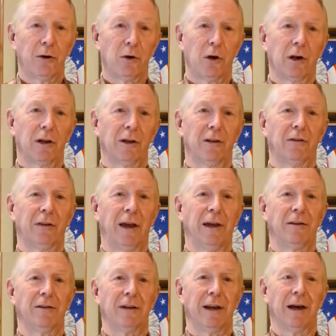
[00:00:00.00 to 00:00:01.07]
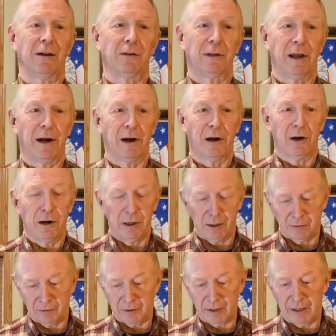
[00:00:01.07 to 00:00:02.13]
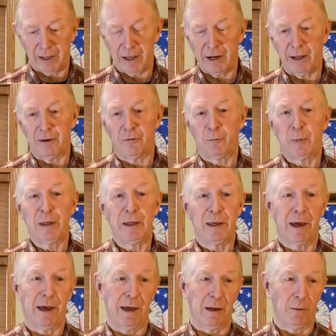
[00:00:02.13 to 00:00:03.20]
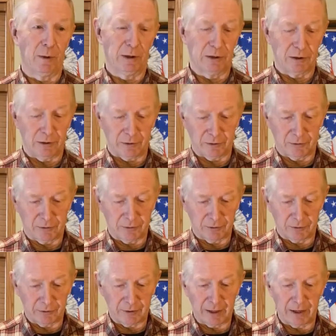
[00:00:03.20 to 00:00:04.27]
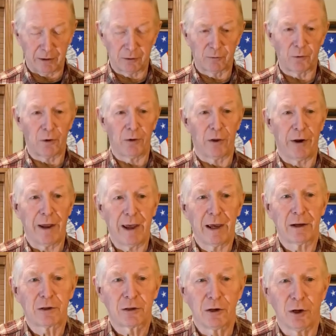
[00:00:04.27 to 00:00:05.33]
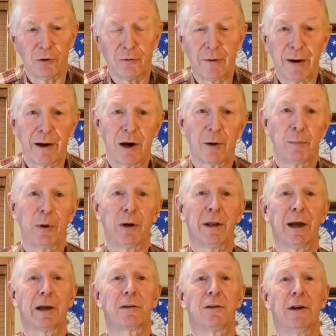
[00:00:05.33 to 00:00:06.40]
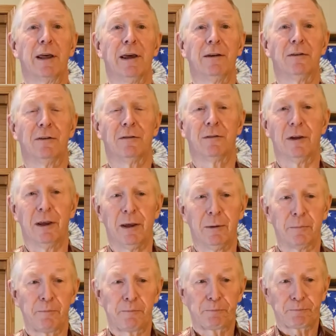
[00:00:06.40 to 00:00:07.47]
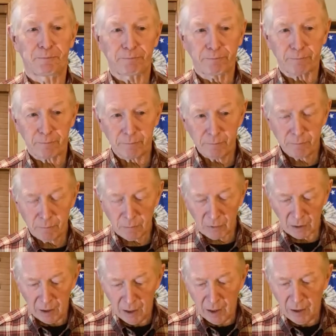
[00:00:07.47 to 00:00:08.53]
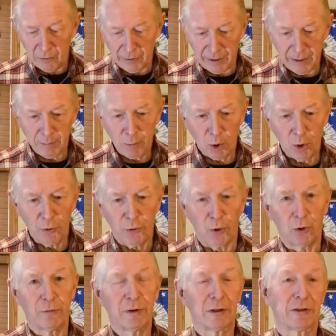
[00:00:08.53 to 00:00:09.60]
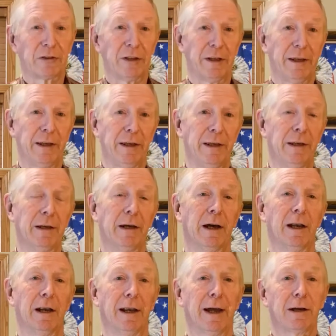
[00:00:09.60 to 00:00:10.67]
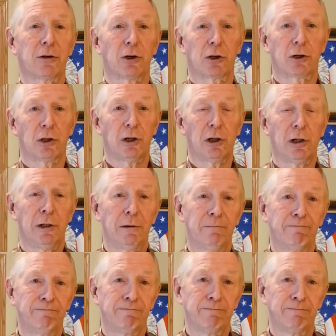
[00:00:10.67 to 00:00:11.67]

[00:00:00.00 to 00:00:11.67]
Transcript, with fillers: organization out there is the NFPA, which is, stands for the National Fire Protection Agency. They both oversee electrical,